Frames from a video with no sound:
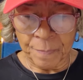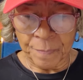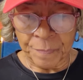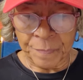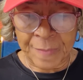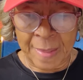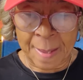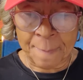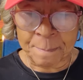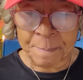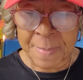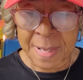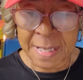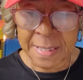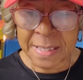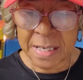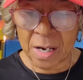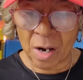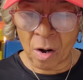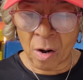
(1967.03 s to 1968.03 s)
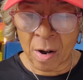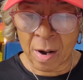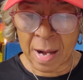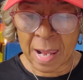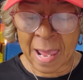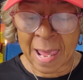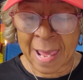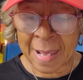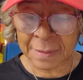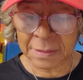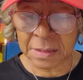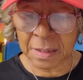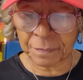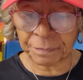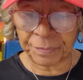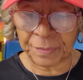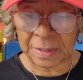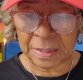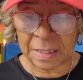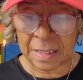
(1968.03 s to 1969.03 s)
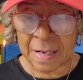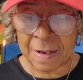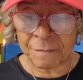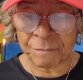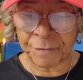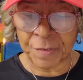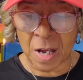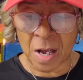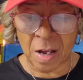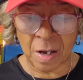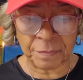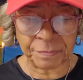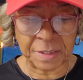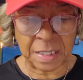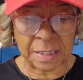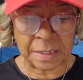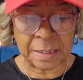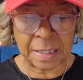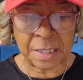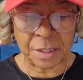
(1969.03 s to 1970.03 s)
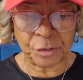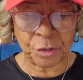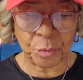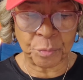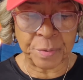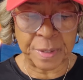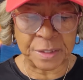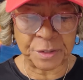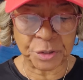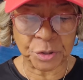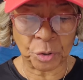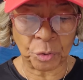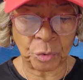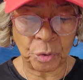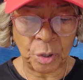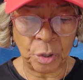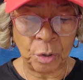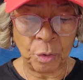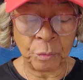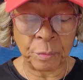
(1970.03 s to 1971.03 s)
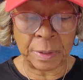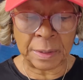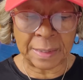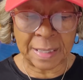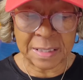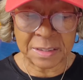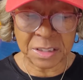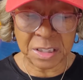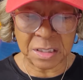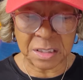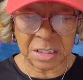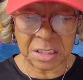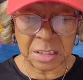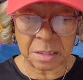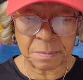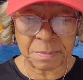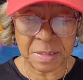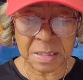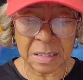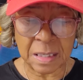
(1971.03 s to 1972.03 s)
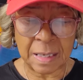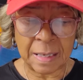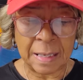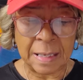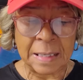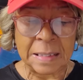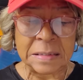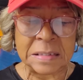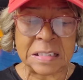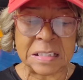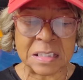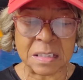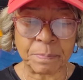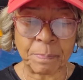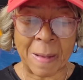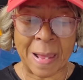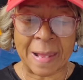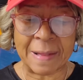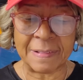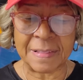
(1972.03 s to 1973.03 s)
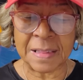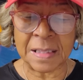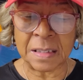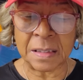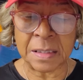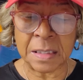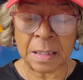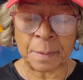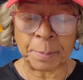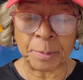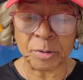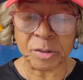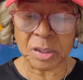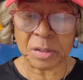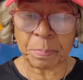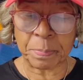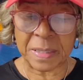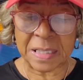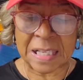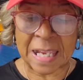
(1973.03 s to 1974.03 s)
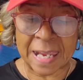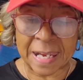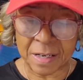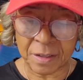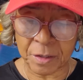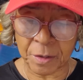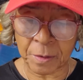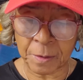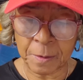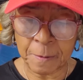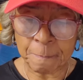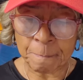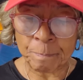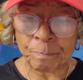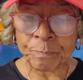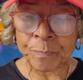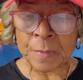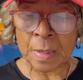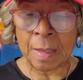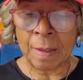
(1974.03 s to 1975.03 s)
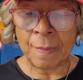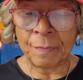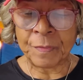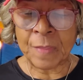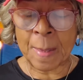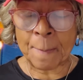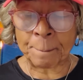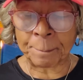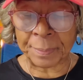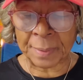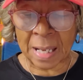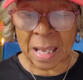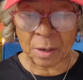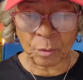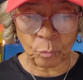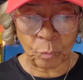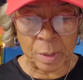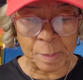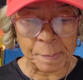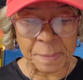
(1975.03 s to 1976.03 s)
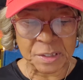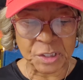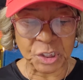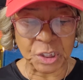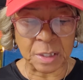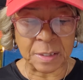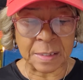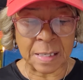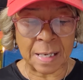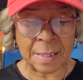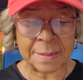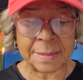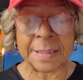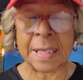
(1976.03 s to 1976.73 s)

That many are actively involved in interracial relationships despite the double standard that black women should not